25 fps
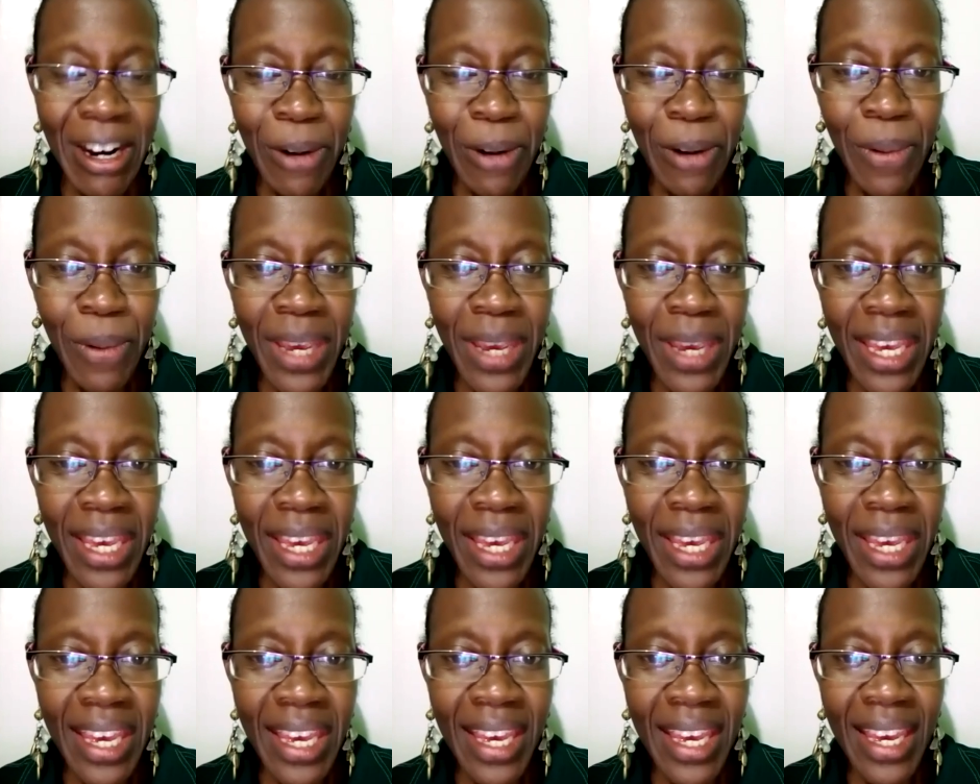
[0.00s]

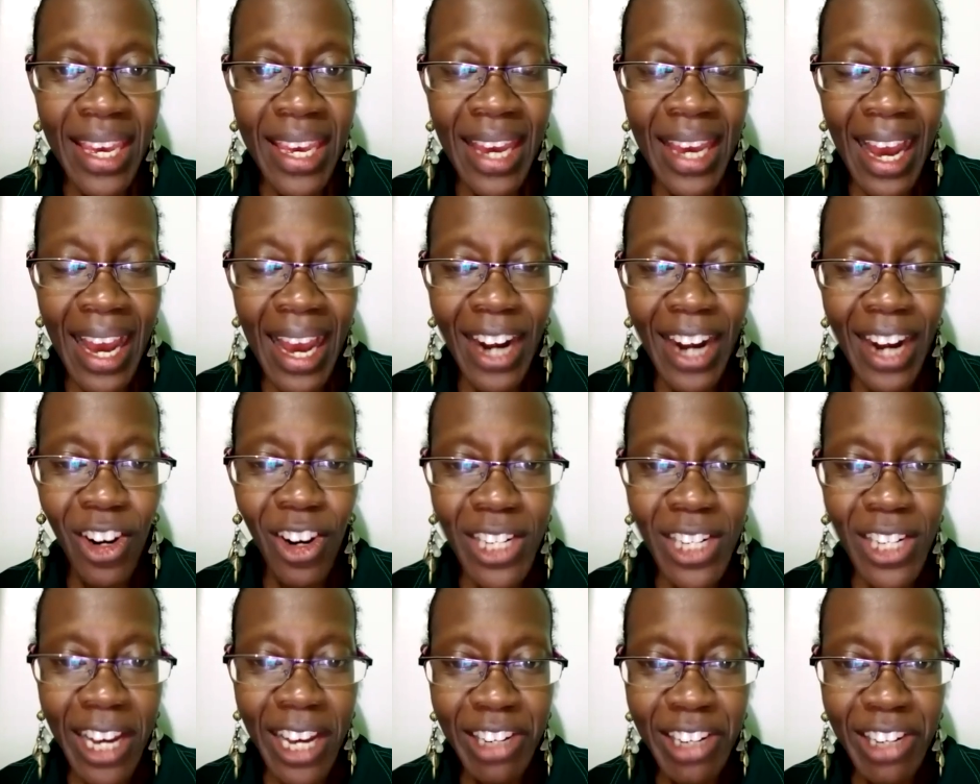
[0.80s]
We are
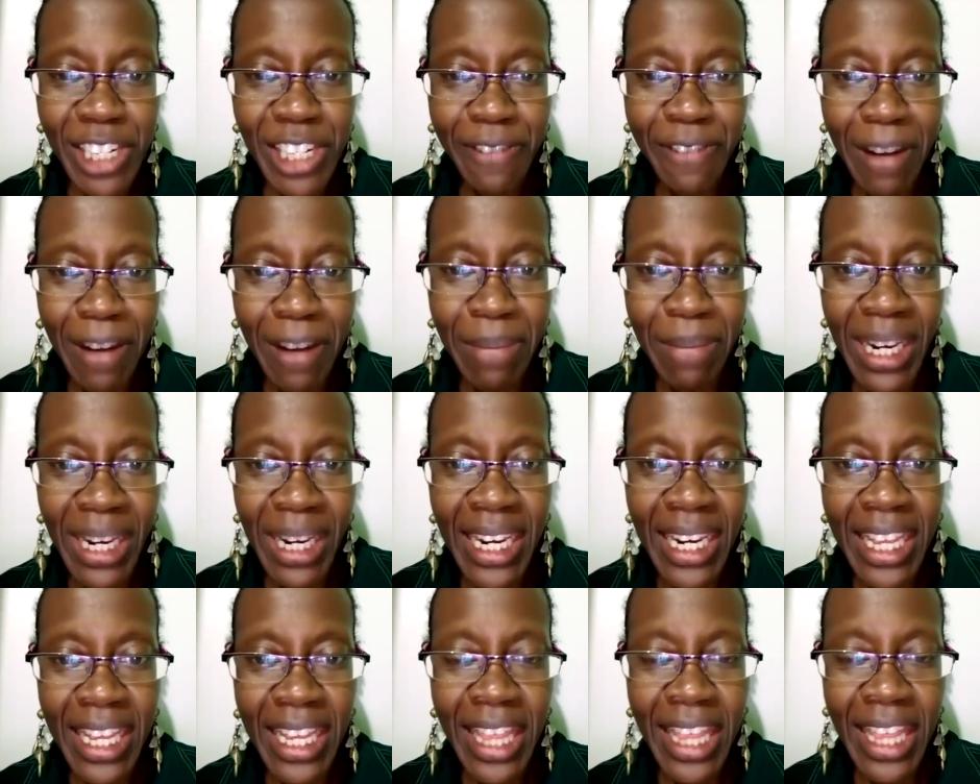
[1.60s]
not a rich
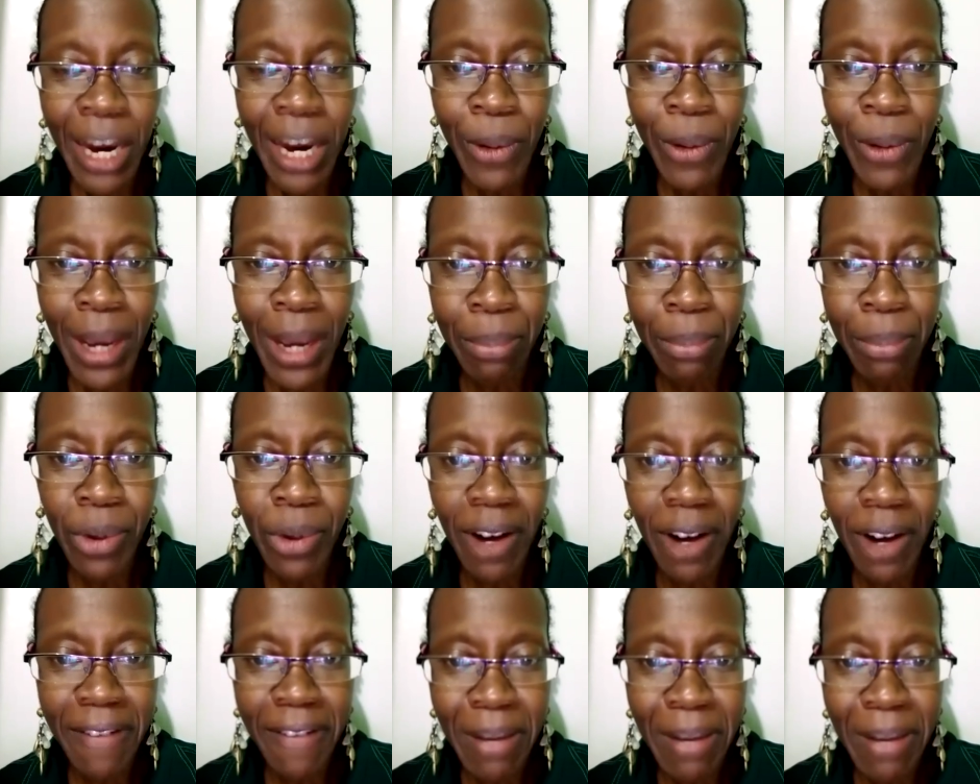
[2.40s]
family, neither are we a
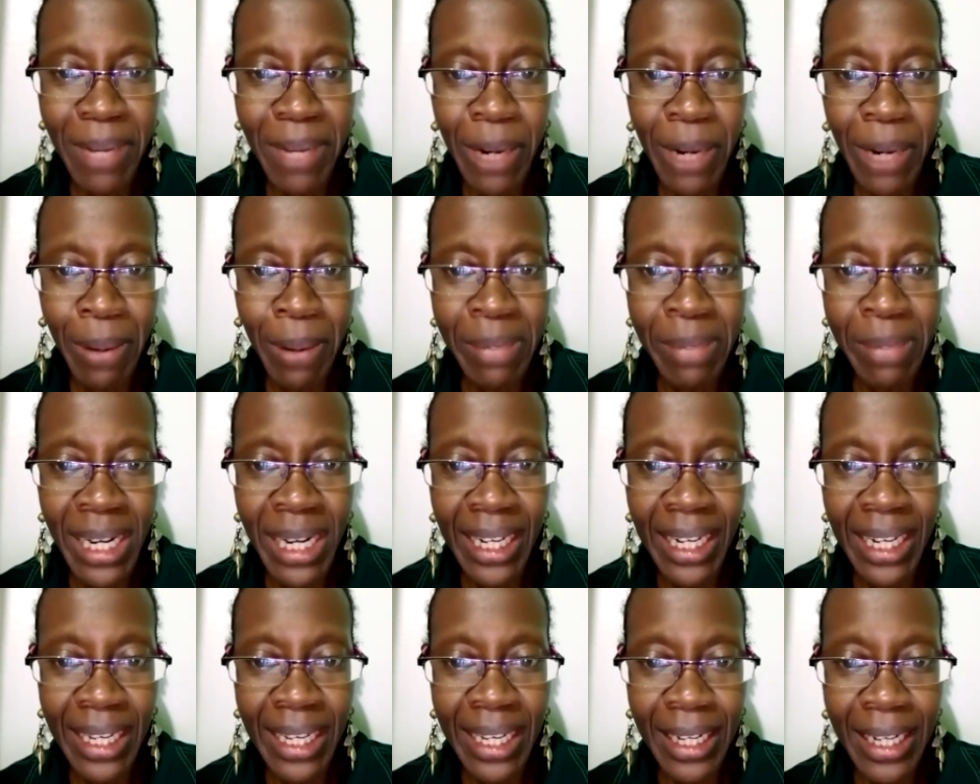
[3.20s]
poor family. We're
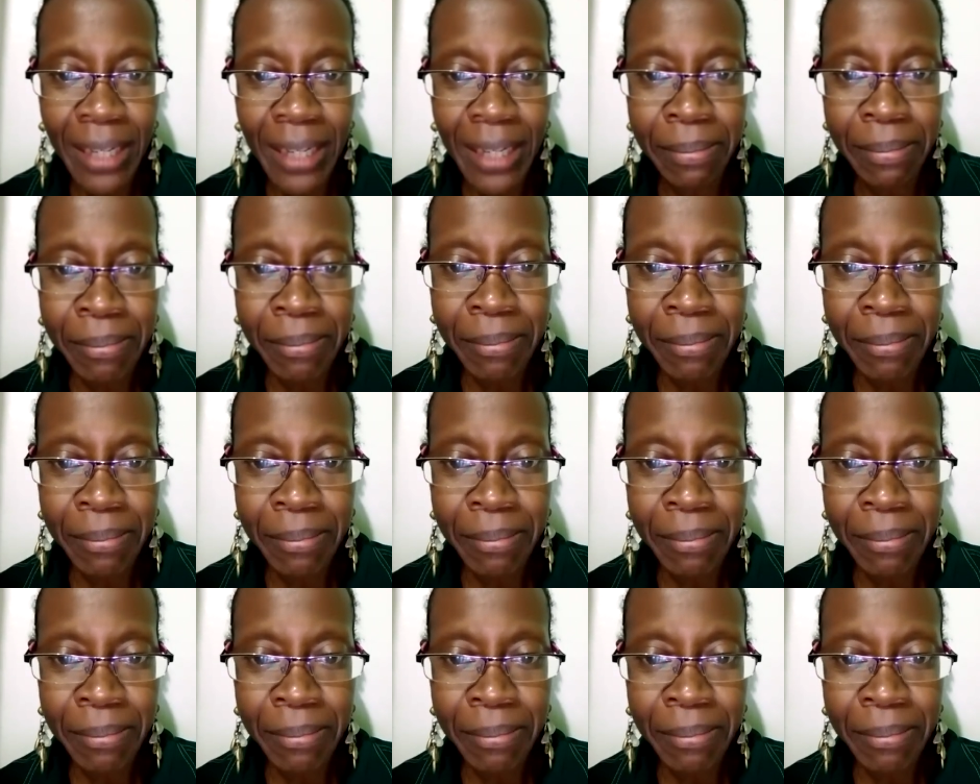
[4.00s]
middle income.